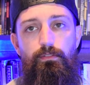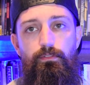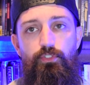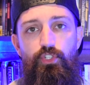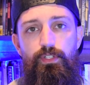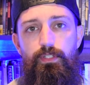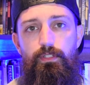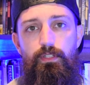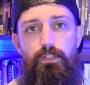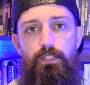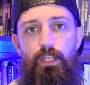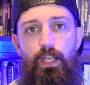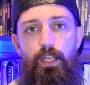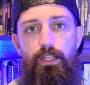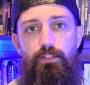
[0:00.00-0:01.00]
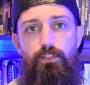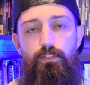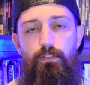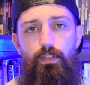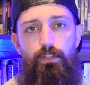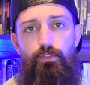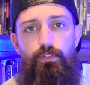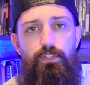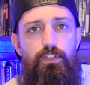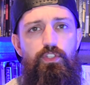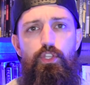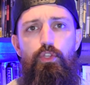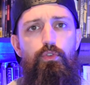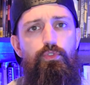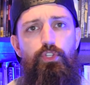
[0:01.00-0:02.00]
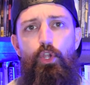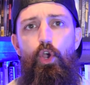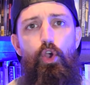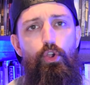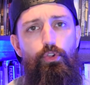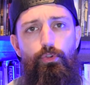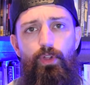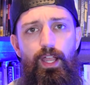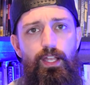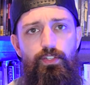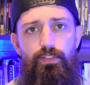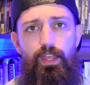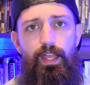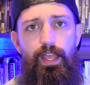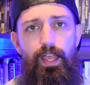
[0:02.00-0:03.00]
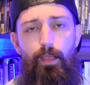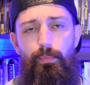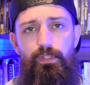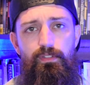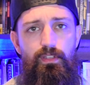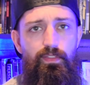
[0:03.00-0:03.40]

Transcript: just decides, there's this huge car crash that happens,